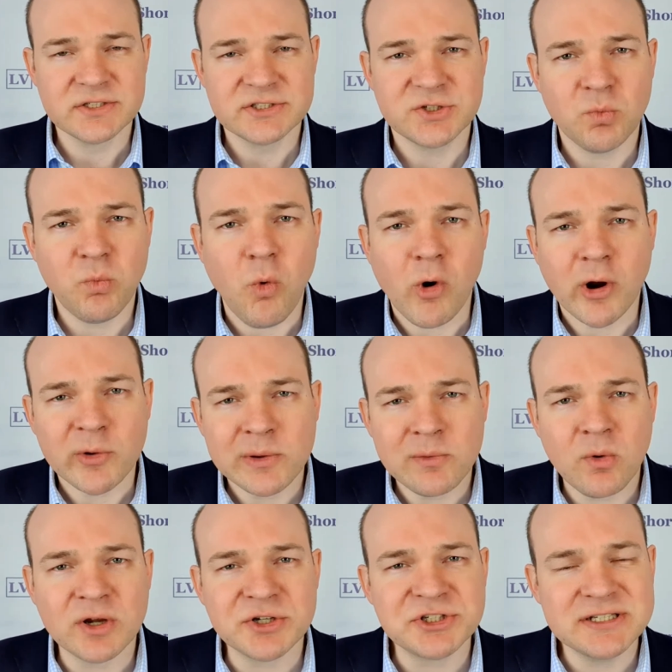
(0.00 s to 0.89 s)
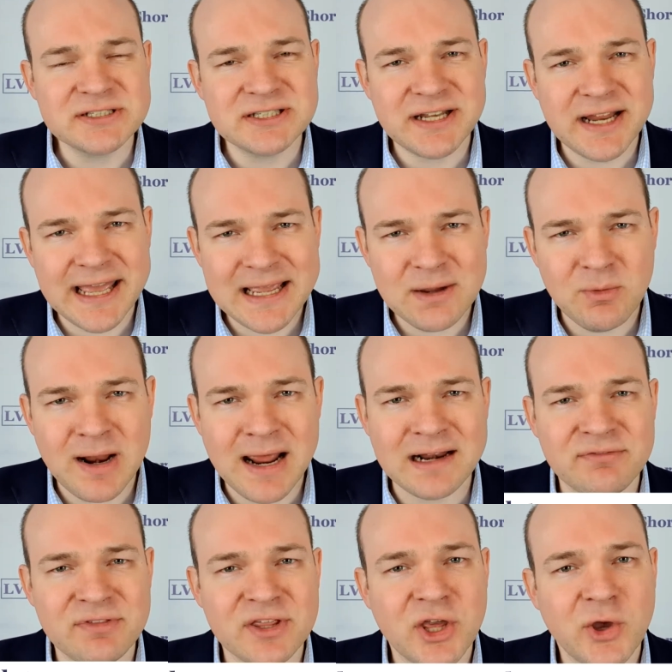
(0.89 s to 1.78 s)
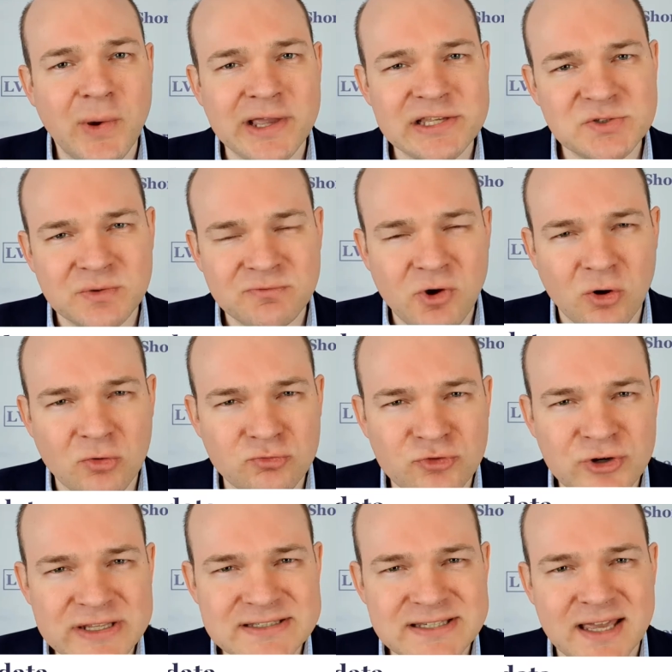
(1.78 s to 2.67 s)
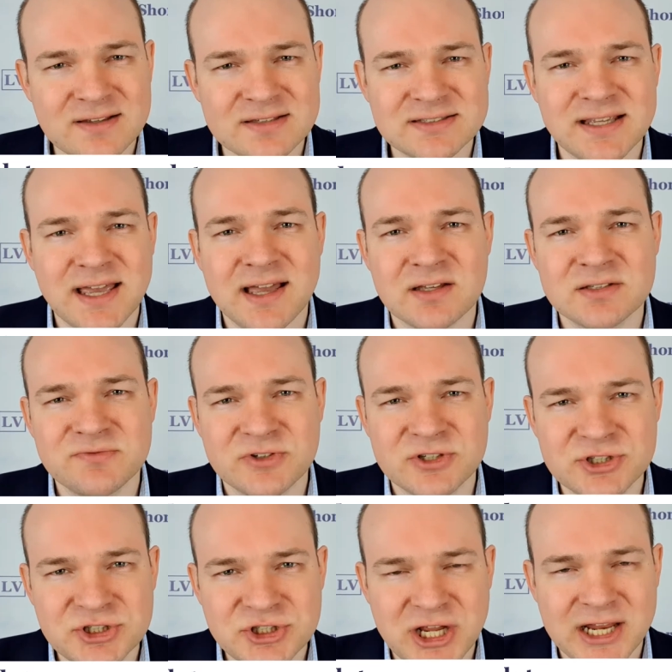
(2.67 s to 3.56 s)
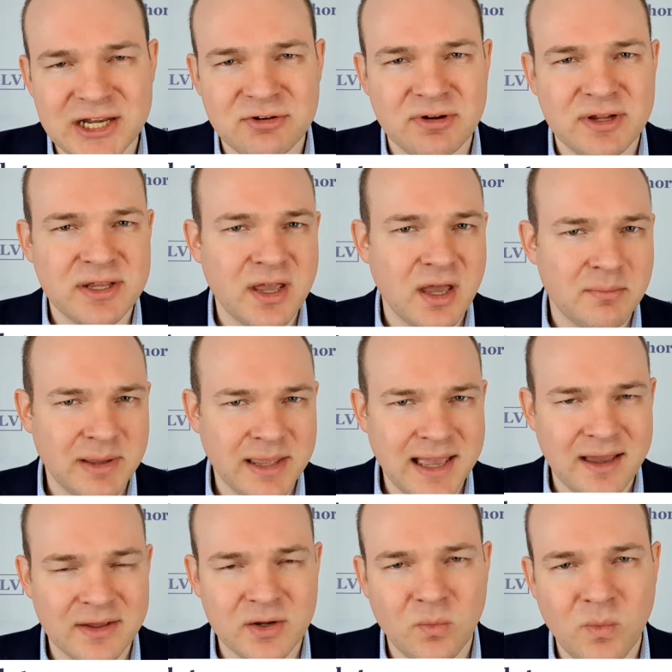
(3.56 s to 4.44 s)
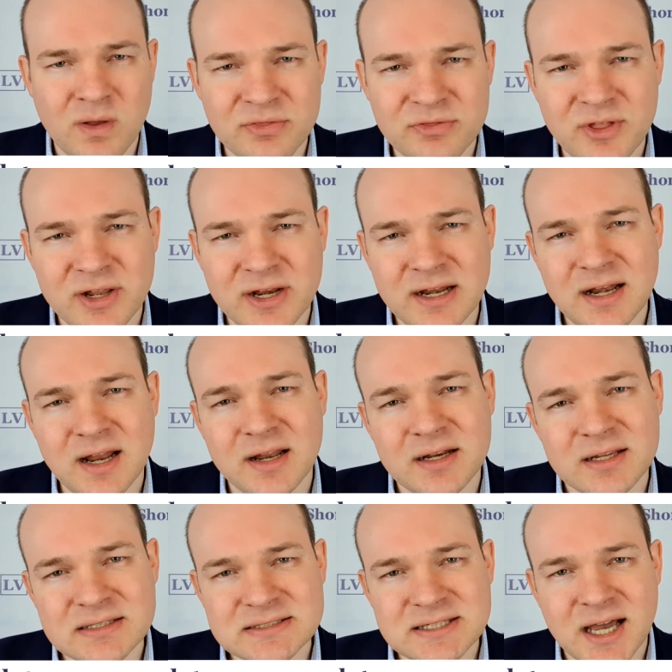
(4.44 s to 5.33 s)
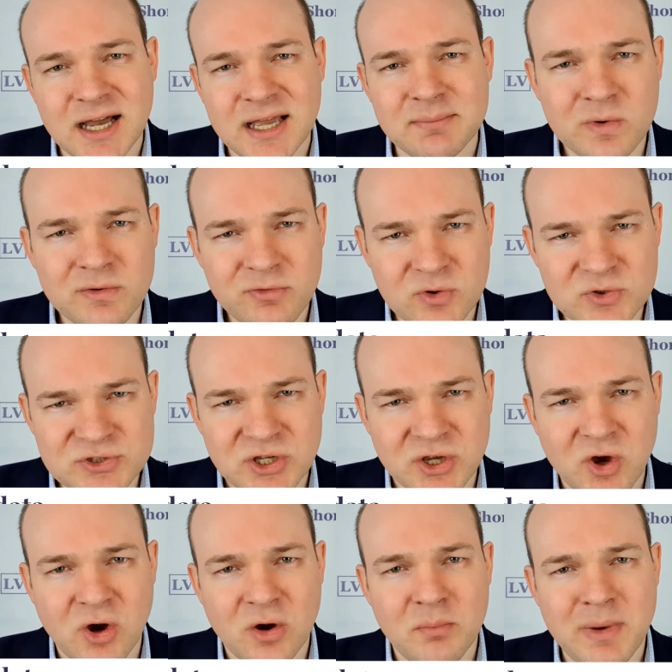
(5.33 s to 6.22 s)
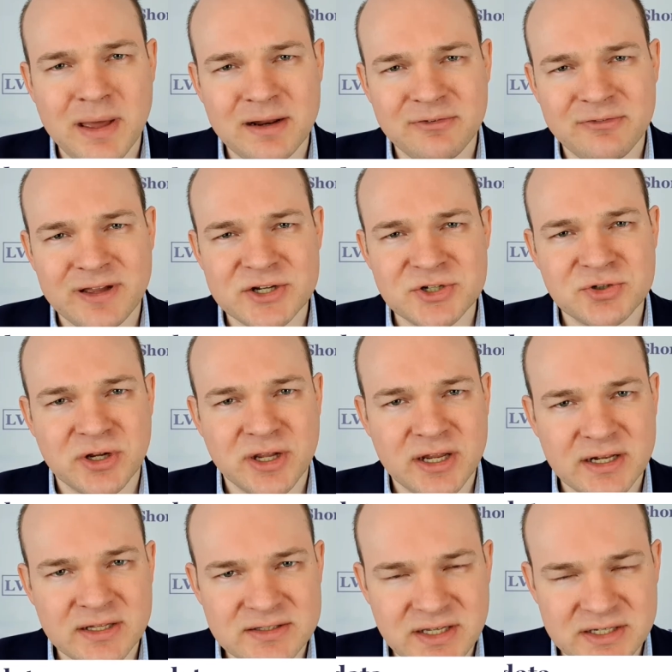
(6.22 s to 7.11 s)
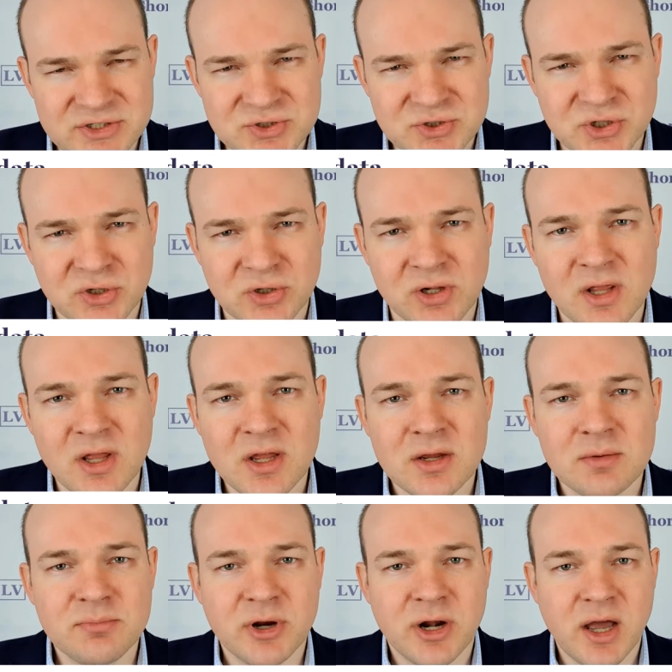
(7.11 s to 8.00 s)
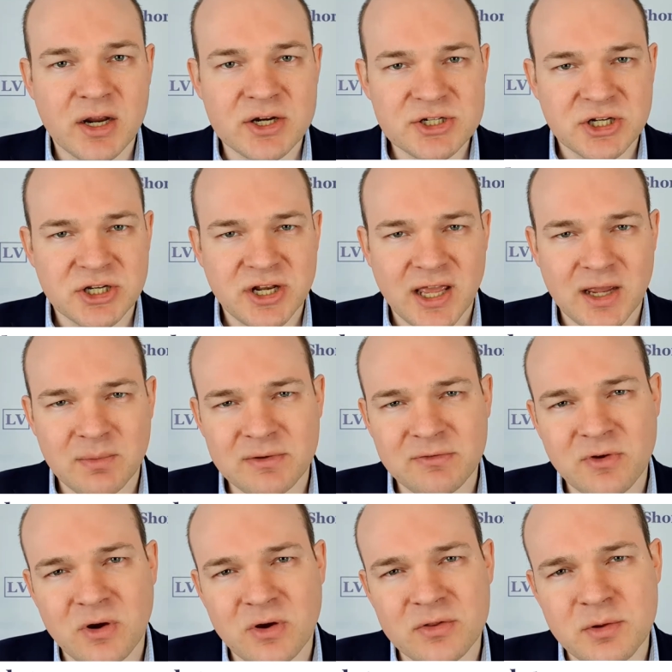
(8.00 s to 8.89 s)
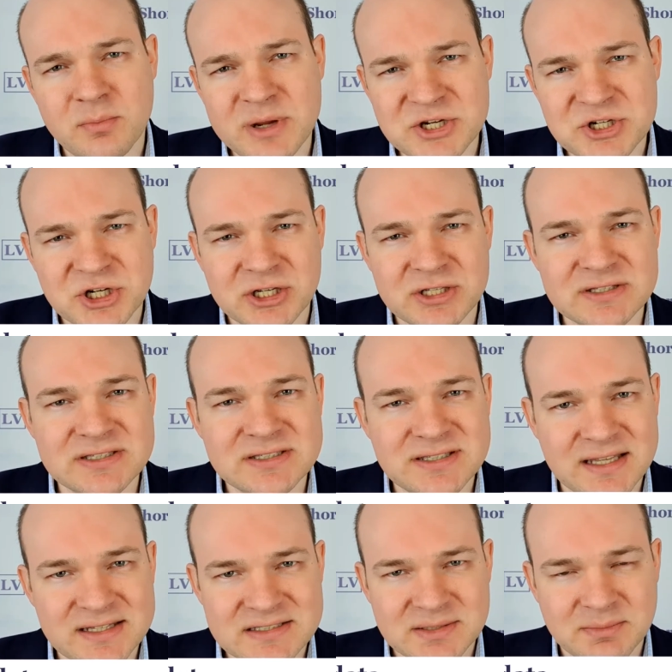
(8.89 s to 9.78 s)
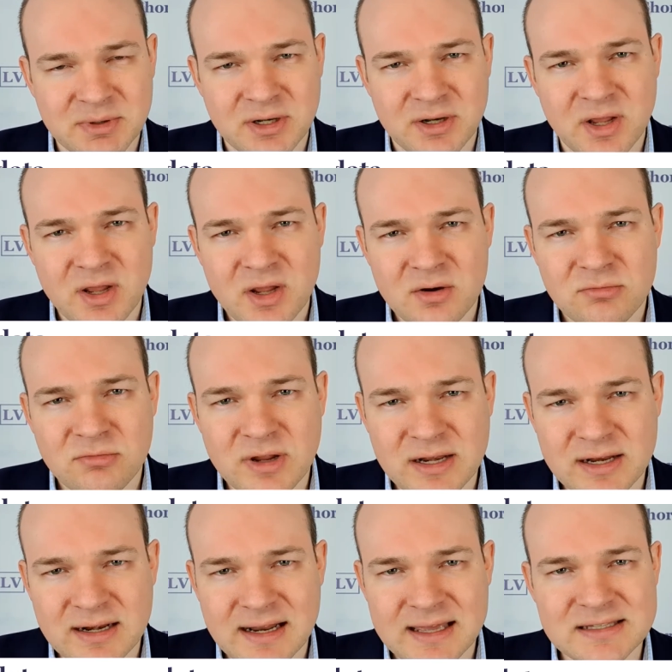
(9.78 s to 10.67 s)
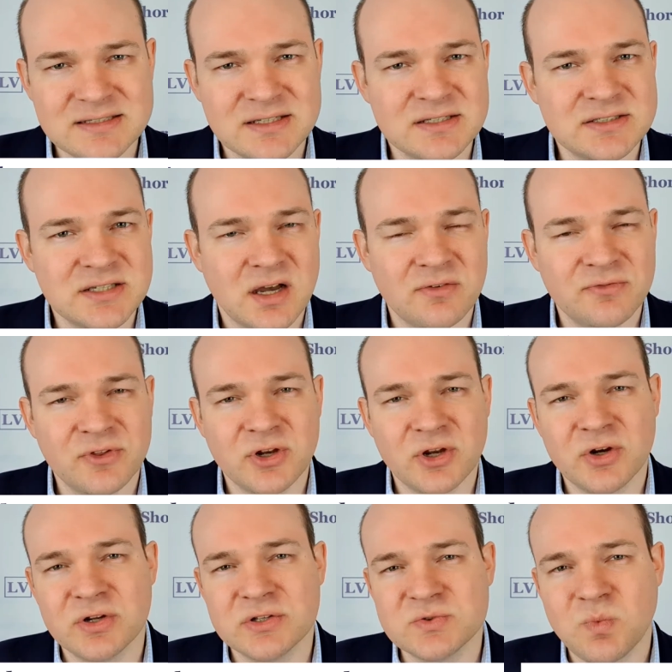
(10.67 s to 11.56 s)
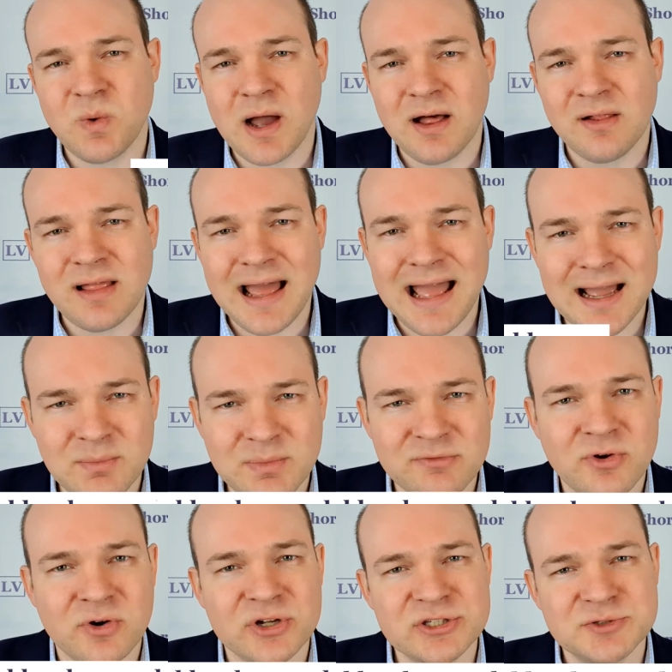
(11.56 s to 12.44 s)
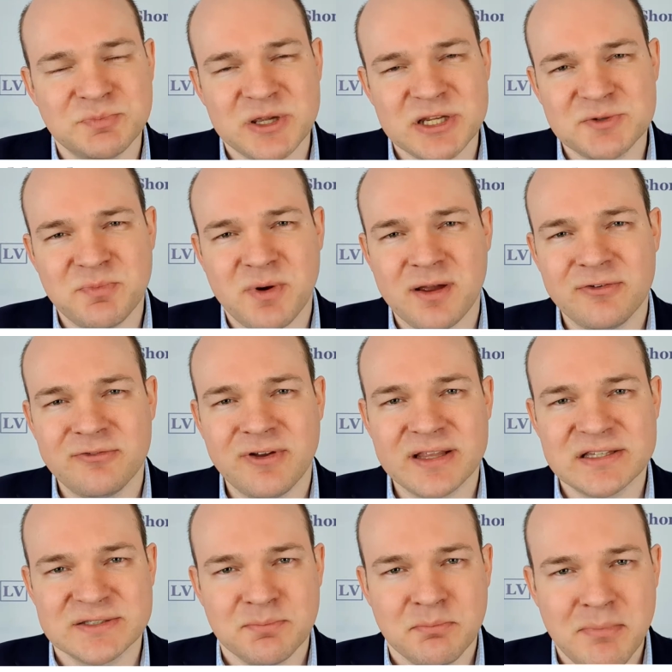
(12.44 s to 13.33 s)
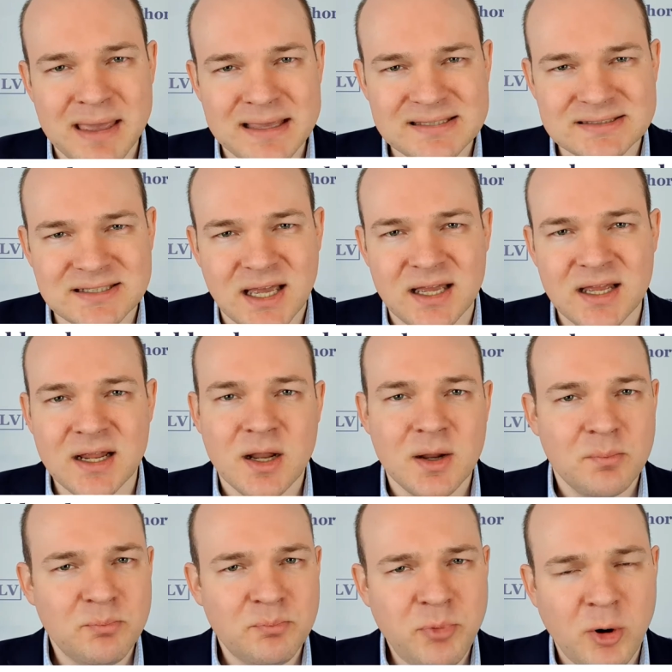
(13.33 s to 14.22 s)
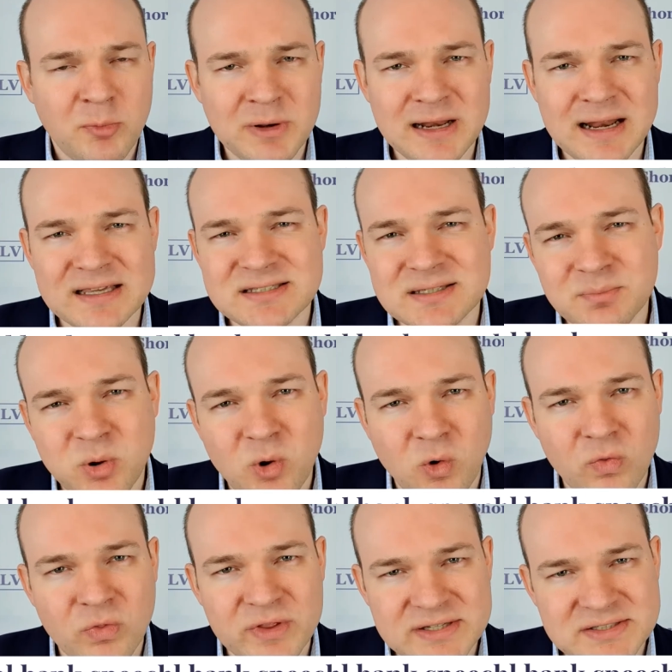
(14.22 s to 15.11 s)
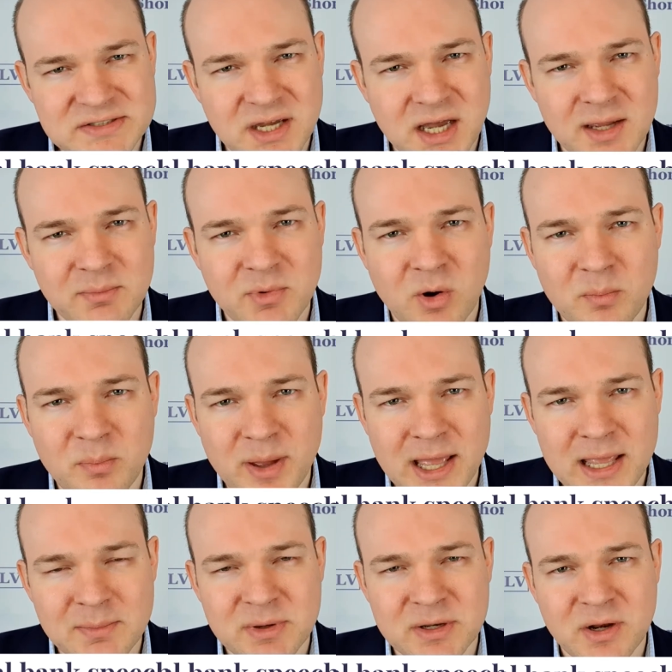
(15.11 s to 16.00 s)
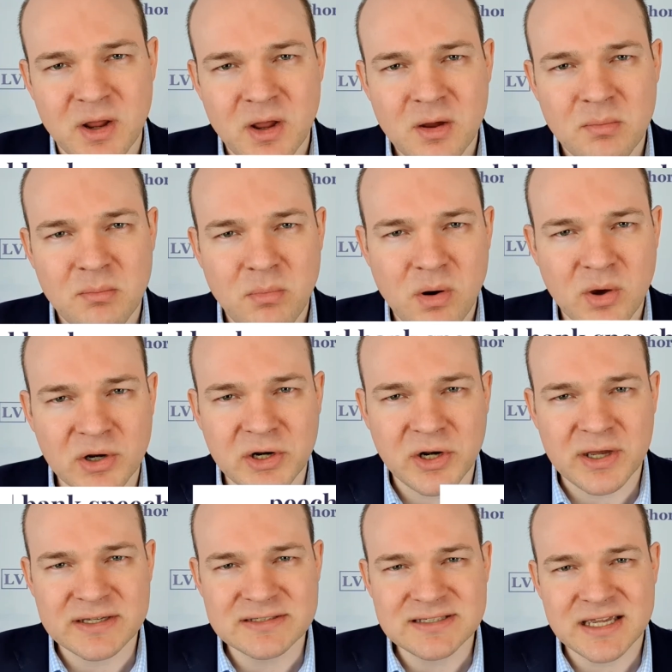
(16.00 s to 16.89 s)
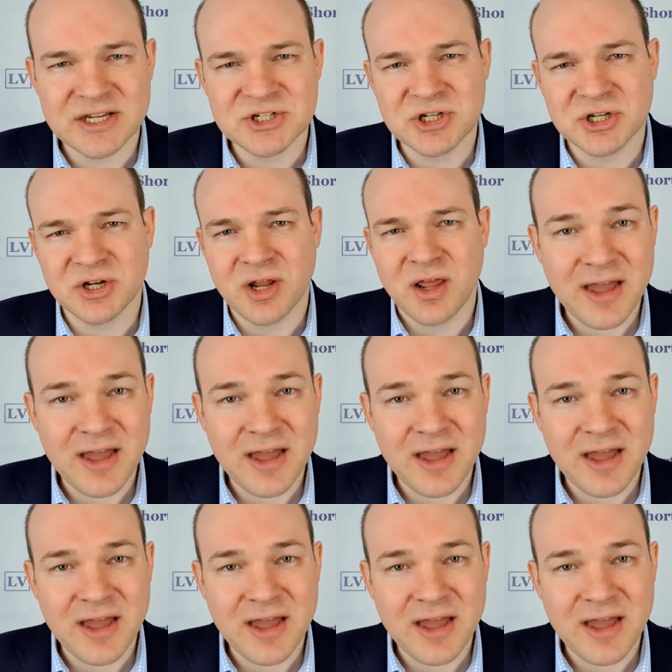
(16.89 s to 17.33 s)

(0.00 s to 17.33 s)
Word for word: So what are we watching today? Well, out of the US, we've got retail sales for January coming out at 1.30 London time. We've also got manufacturing and industrial production, and we've got the Michigan sentiment reading later this afternoon as well. And we've got a speech by Fed's Mester Probably less important this time on payment modernization.